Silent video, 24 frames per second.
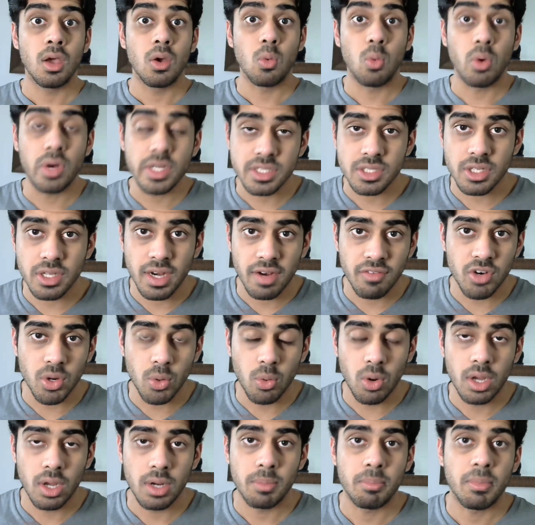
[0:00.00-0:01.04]
What's good
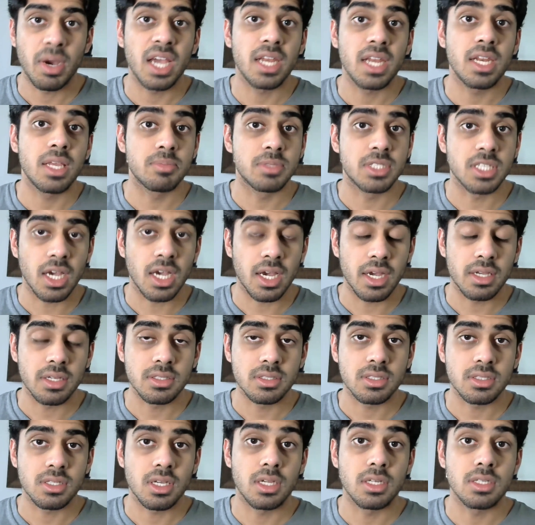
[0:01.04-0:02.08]
everyone, my name is
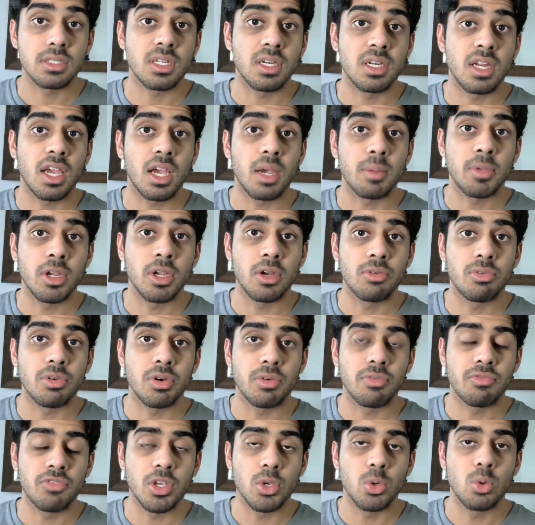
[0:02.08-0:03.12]
Zyhius, and today I'm here to
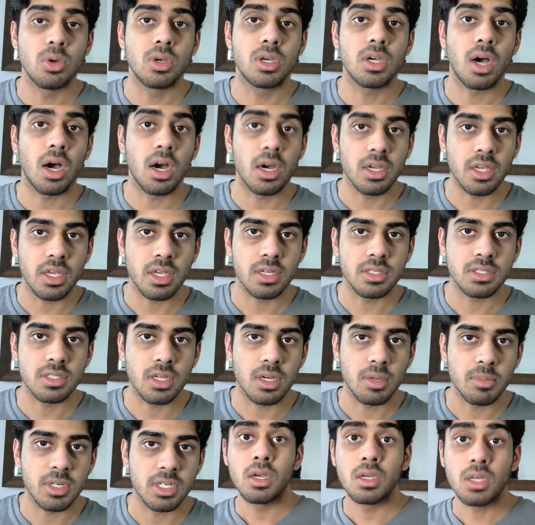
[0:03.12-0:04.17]
review
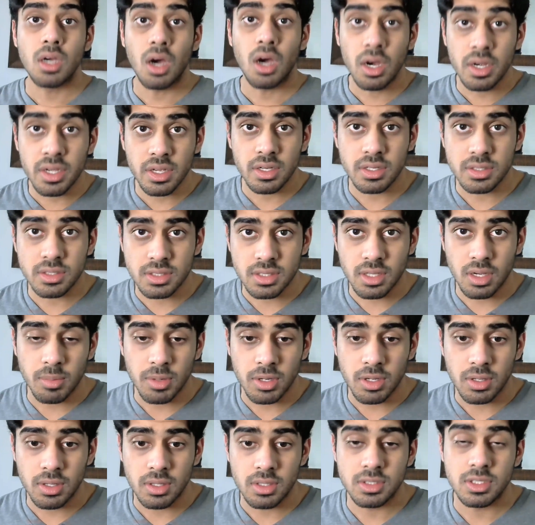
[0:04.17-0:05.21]
Kaguya-sama.
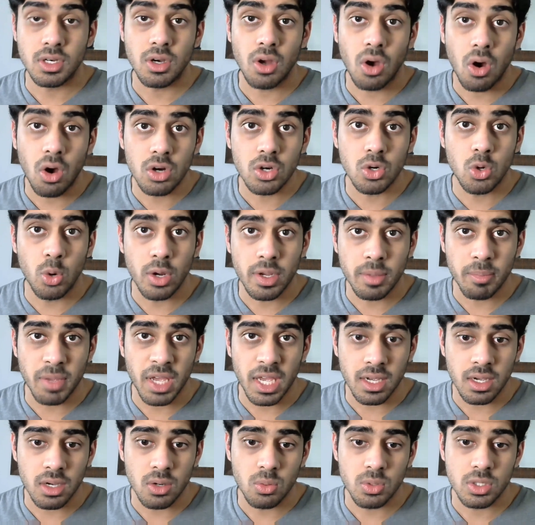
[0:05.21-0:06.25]
Kaguya-sama is an ongoing
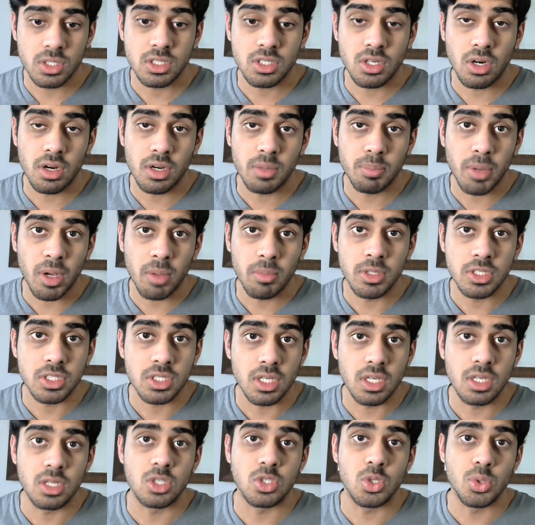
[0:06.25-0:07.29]
manga which started
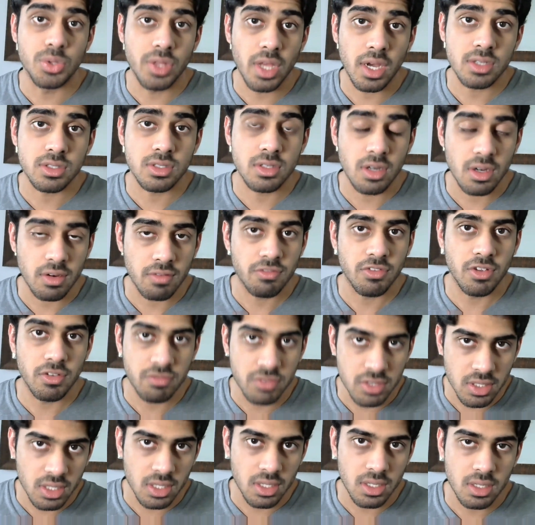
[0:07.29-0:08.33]
publishing in
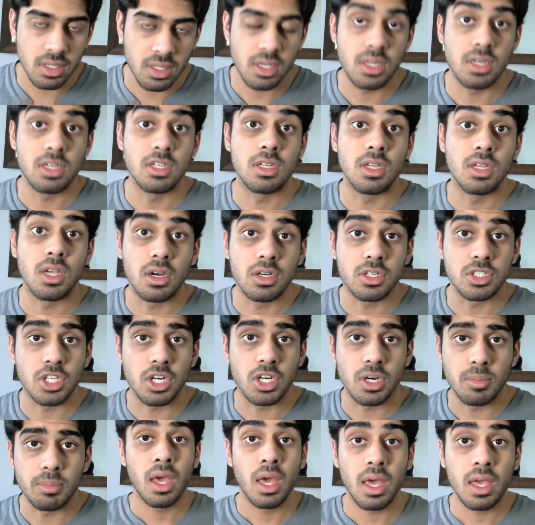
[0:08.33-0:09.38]
2015 in Young
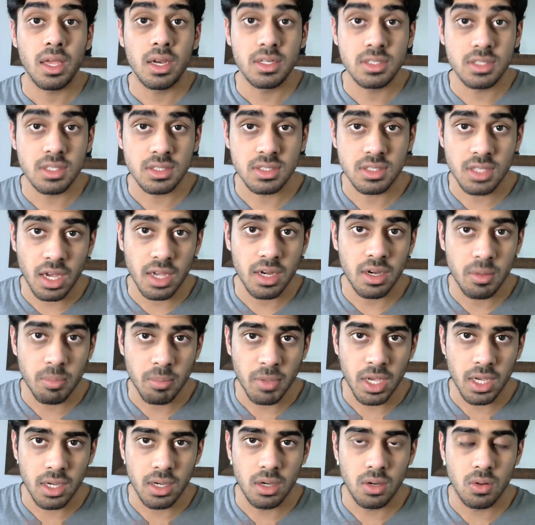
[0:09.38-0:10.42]
Jump. It is a seinen
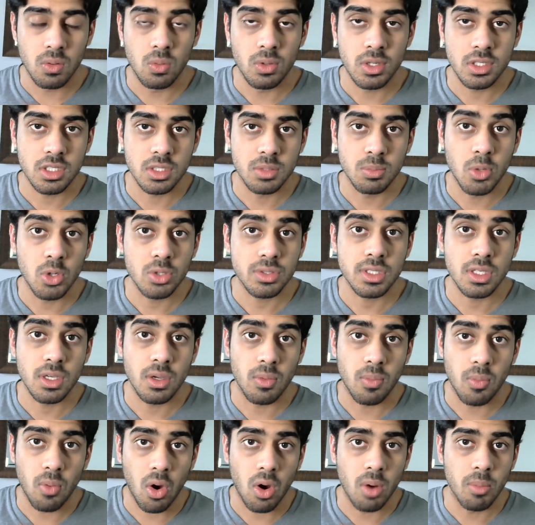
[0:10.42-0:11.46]
manga, which is mostly
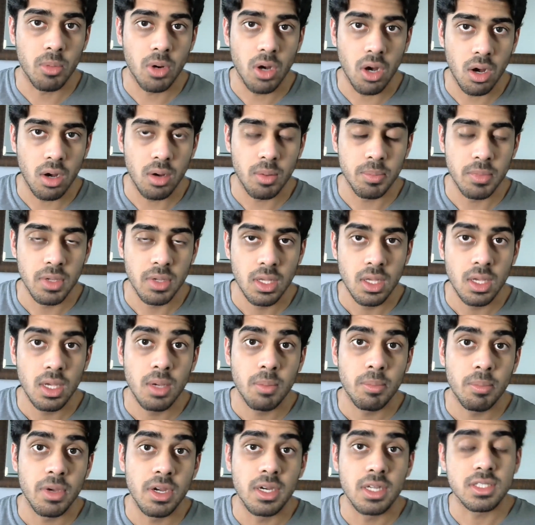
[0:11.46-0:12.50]
a rom-com,
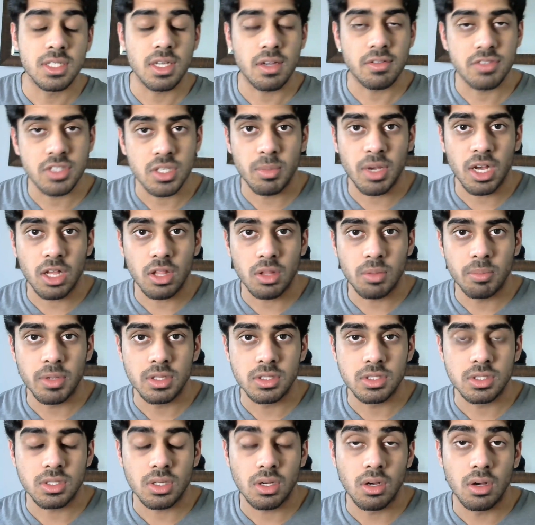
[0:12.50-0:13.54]
but it does have some
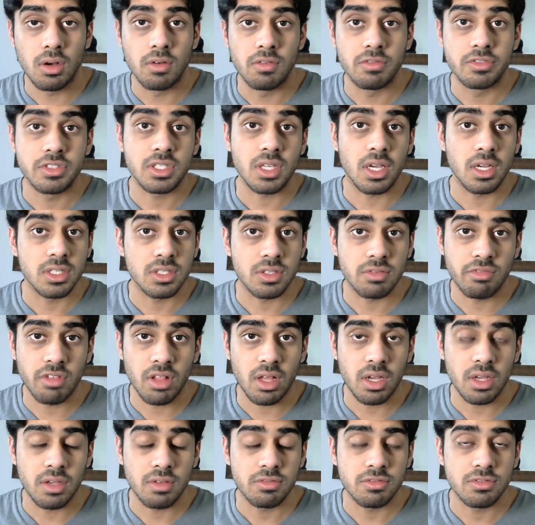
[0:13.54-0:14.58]
elements of slice of
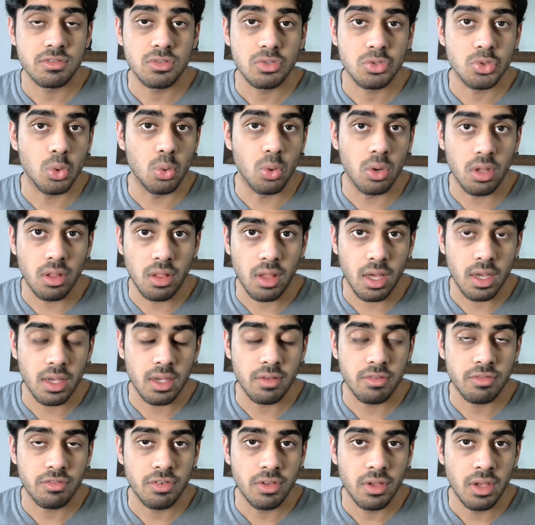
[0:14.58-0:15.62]
life, school
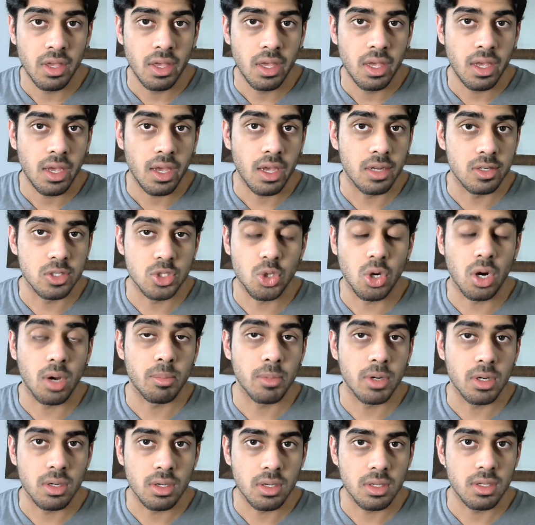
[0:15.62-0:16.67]
life, and
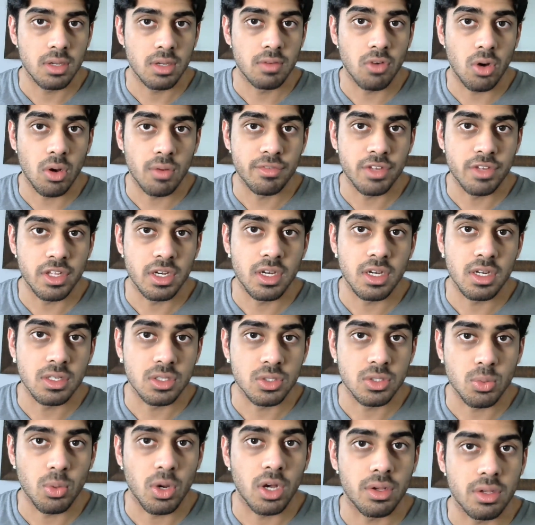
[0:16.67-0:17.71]
drama involved in it
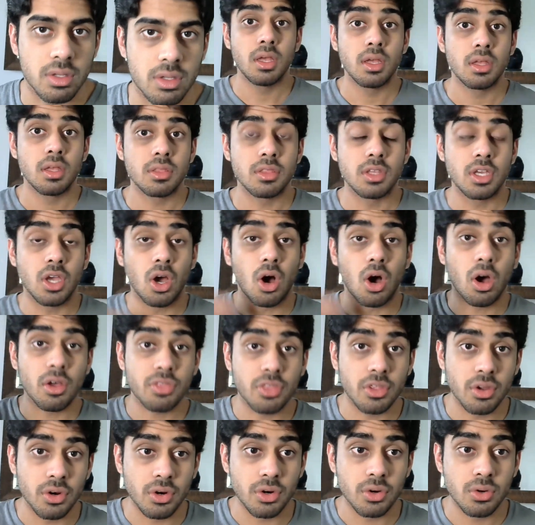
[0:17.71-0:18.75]
as well. The
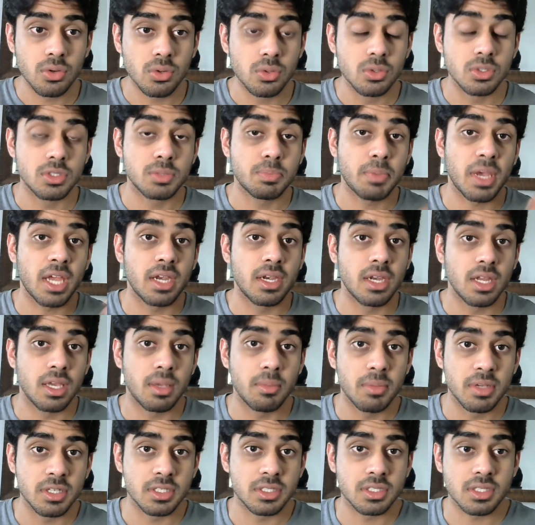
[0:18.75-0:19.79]
author, whose pen name
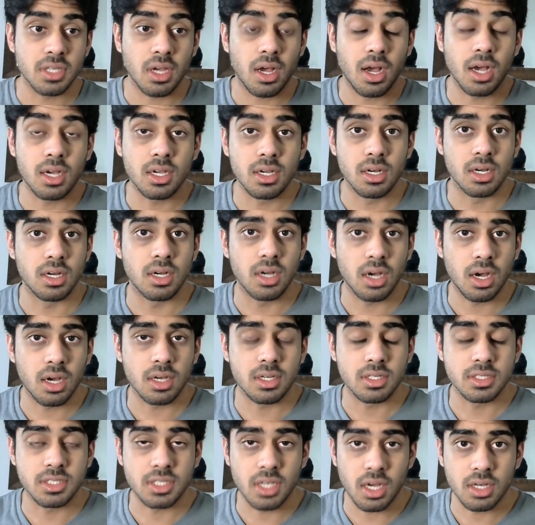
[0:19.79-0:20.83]
is Aka
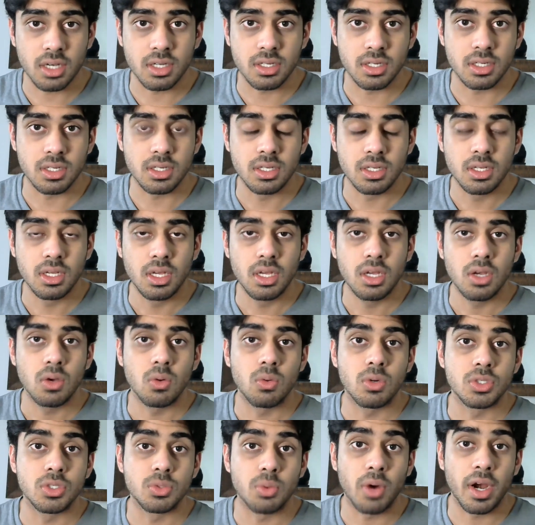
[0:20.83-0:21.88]
Akasaka,
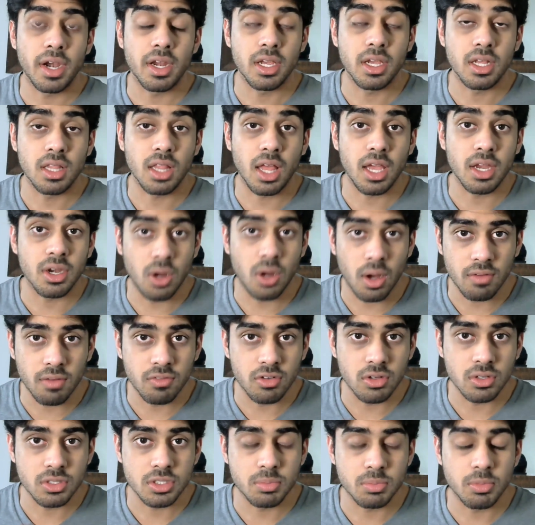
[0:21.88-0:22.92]
was writing light
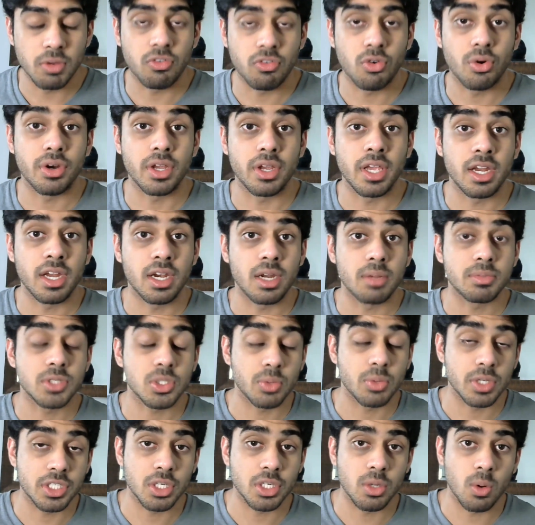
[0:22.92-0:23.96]
novels before he ended up
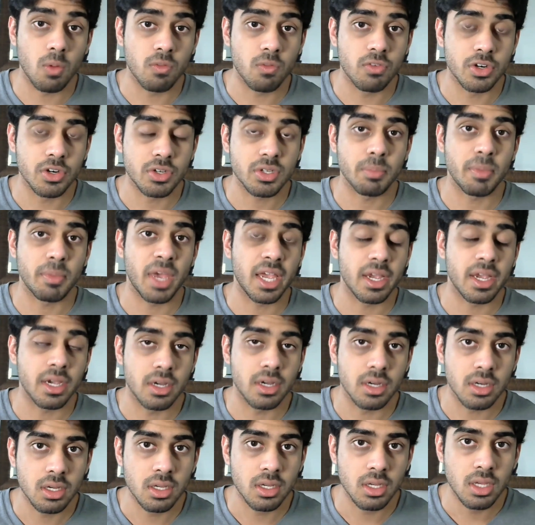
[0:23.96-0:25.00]
switching over to manga,
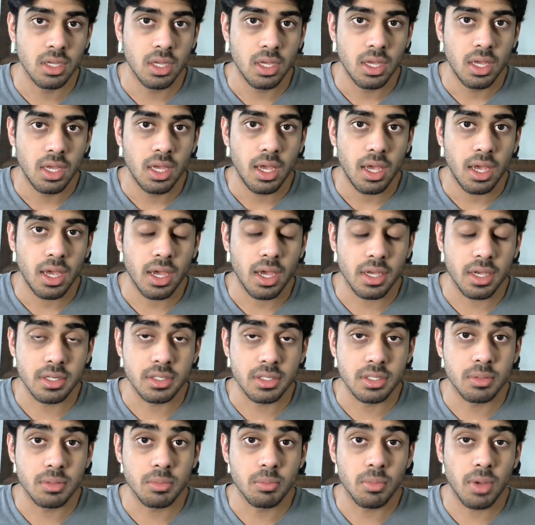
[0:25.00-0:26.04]

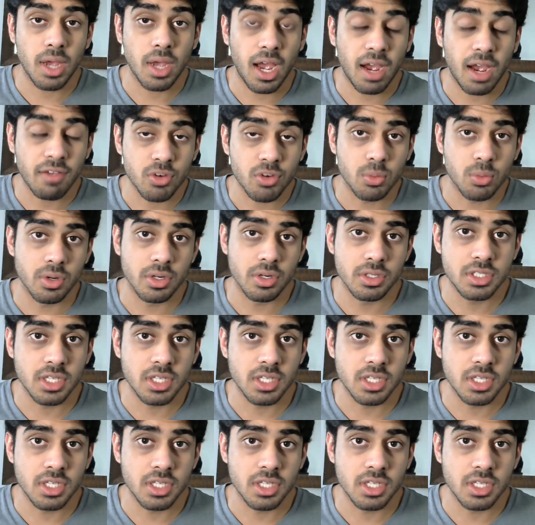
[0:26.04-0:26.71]
and afterwards he